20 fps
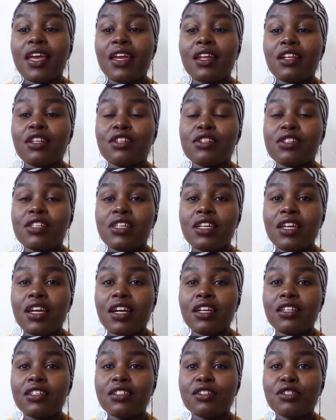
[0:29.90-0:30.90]
and today
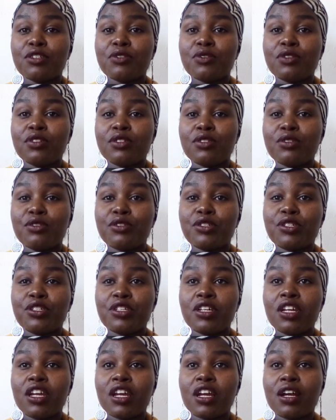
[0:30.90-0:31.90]
I just want to
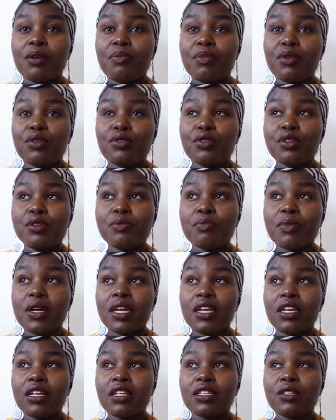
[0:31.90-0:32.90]
share about my